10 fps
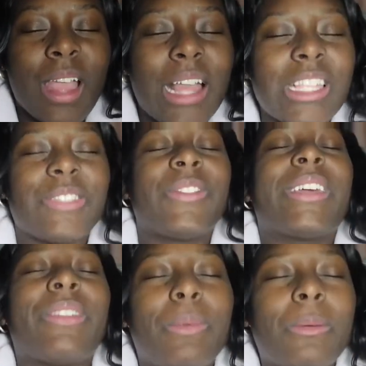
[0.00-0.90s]
I just feel
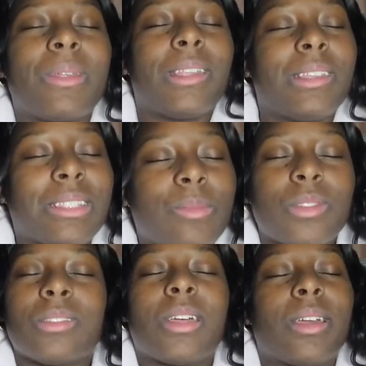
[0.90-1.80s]
every bump like this, and I'm
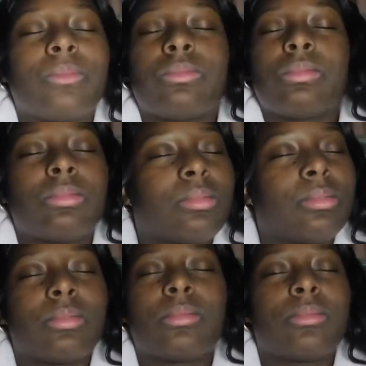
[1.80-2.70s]
just like
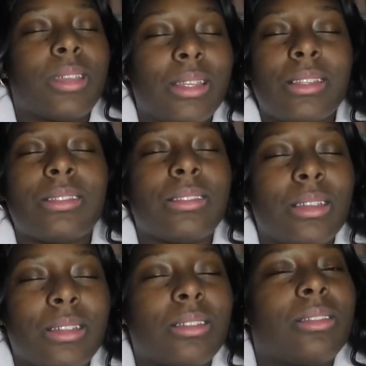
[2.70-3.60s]
this
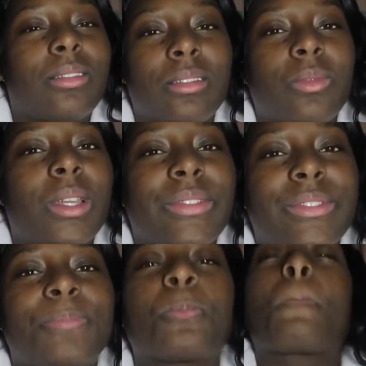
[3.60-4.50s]
nigga dog,
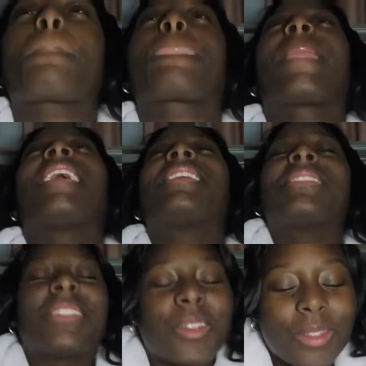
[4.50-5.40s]
whatever.
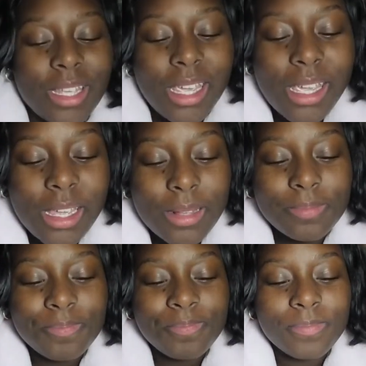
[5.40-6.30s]
So
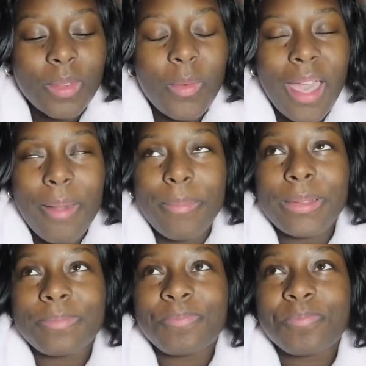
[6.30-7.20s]
then what
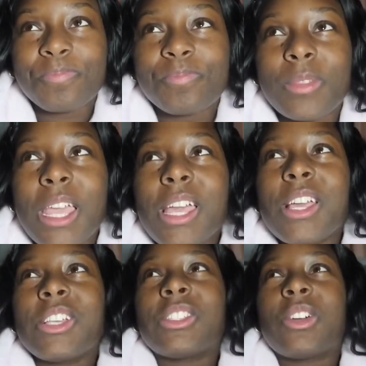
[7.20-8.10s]
happened?
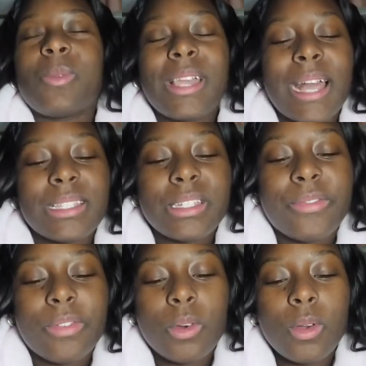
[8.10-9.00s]
So we got to
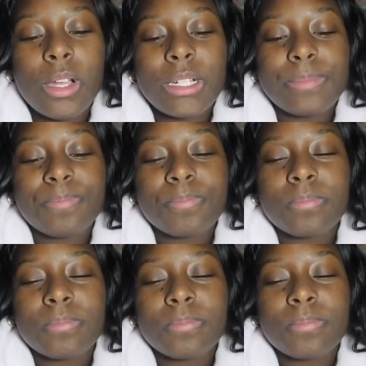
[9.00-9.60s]
the floor,